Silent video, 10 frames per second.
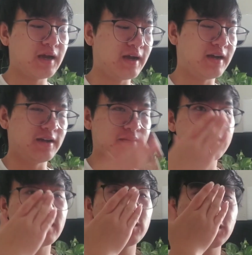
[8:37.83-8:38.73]

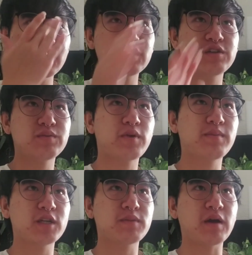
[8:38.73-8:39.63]
it looked like she was pretty
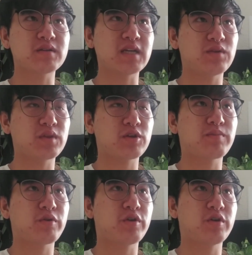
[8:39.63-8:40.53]
much about done with her
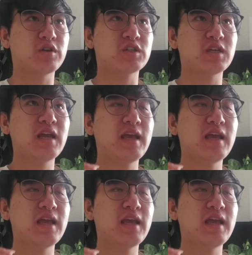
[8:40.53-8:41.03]
purge.